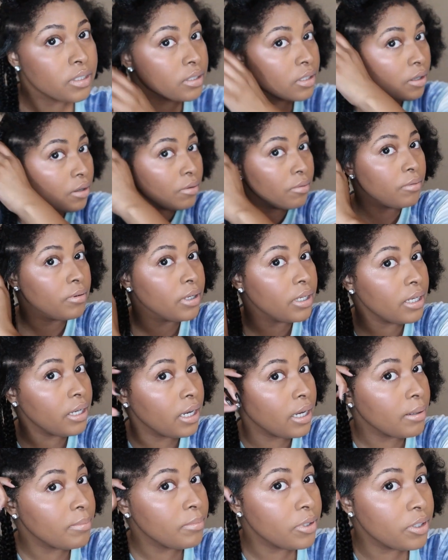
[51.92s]
so what
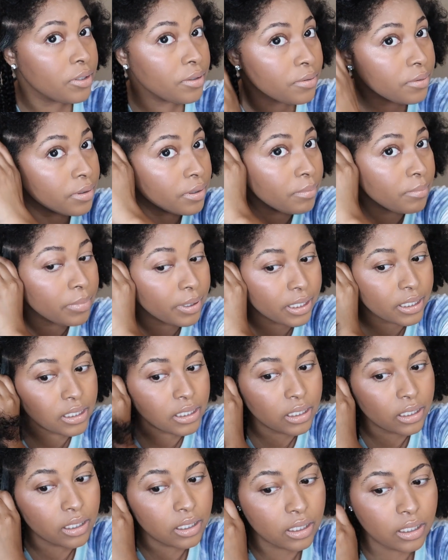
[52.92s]
I'm doing
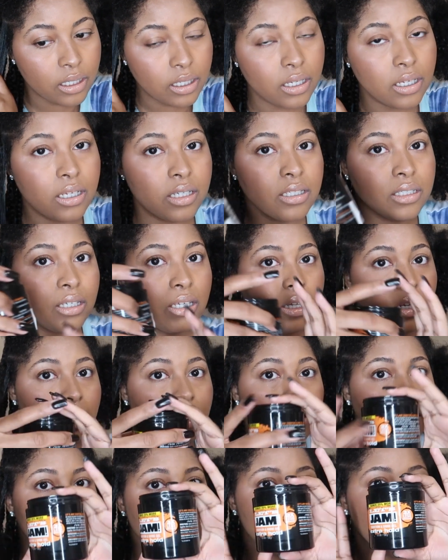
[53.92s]
basically is
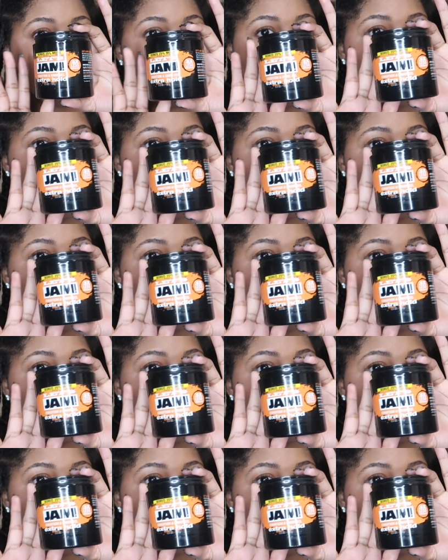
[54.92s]
getting this